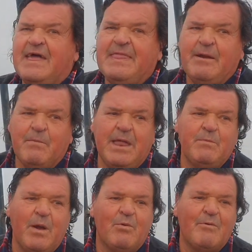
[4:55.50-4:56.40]
and then when
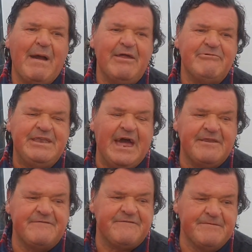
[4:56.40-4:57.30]
we were made
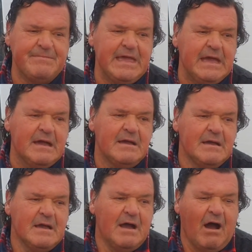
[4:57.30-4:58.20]
redundant from there,
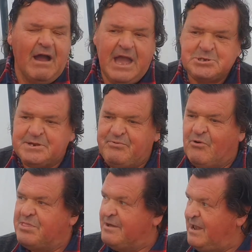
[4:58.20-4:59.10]
I actually
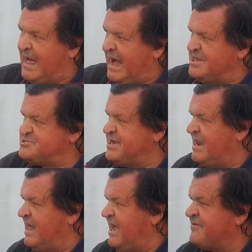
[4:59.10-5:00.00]
brought the large
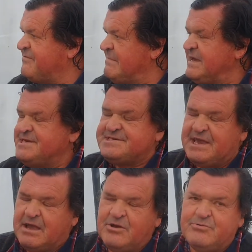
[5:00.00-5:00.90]
tunnel house from Les
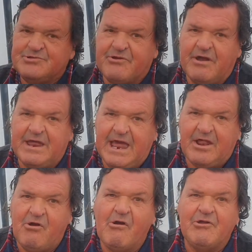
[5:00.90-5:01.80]
Singer, who was growing it out
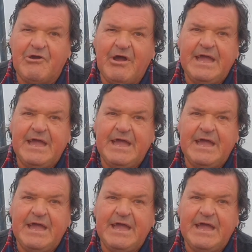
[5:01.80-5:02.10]
of Hokitika,